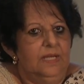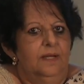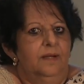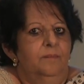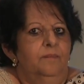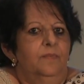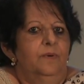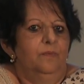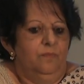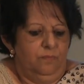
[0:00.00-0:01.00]
um,
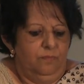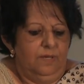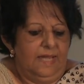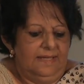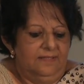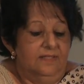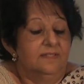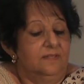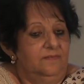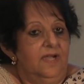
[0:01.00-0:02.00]
and
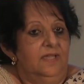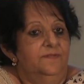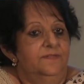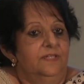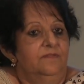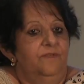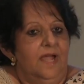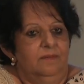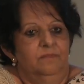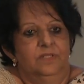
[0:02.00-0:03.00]
it survives in
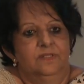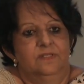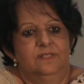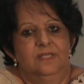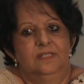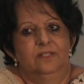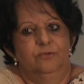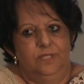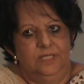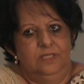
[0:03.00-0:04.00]
fragments in
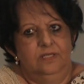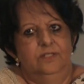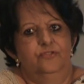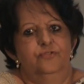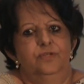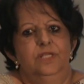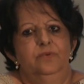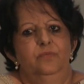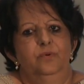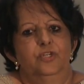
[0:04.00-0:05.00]
Greek
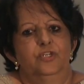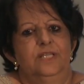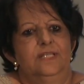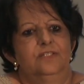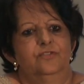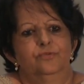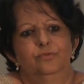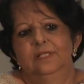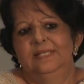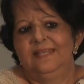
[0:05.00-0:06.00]
history, which dates
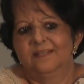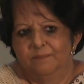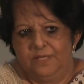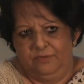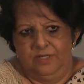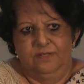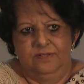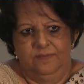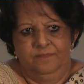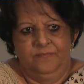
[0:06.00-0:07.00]
to a later period.
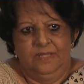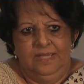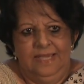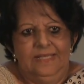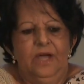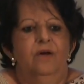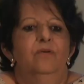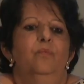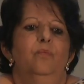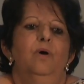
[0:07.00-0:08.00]

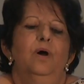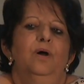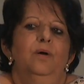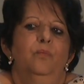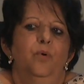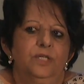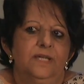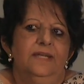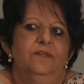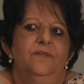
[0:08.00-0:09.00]
Now, Uh, what
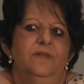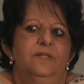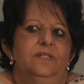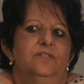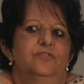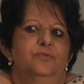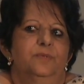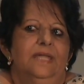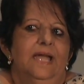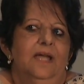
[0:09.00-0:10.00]
kind of evidence do
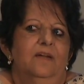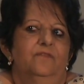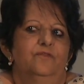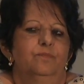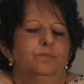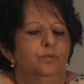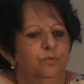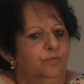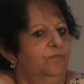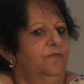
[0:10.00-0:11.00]
we have to
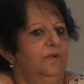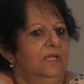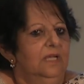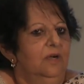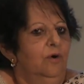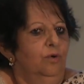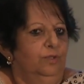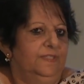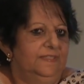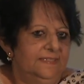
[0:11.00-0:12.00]
prove
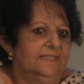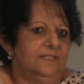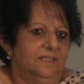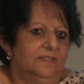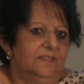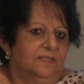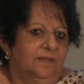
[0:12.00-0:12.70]
all these cities?